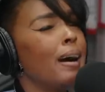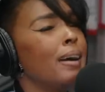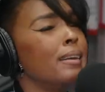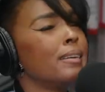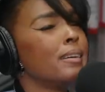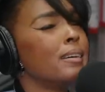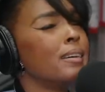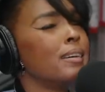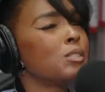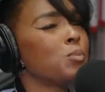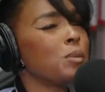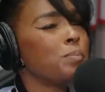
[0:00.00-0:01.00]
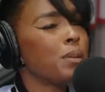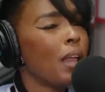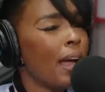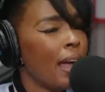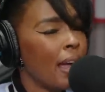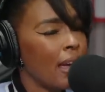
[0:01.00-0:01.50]
Yeah, it's
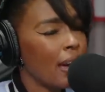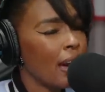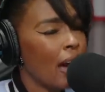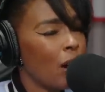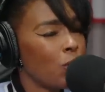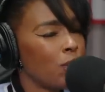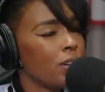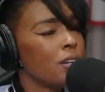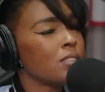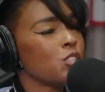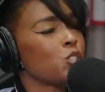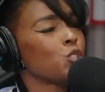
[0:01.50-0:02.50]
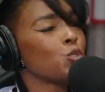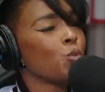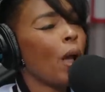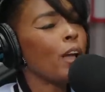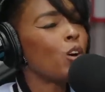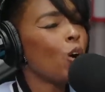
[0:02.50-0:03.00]
replaying. I want to
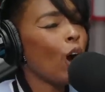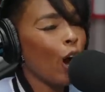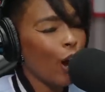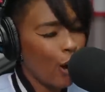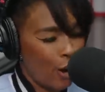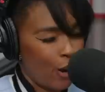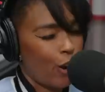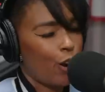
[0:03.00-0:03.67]
strangle her.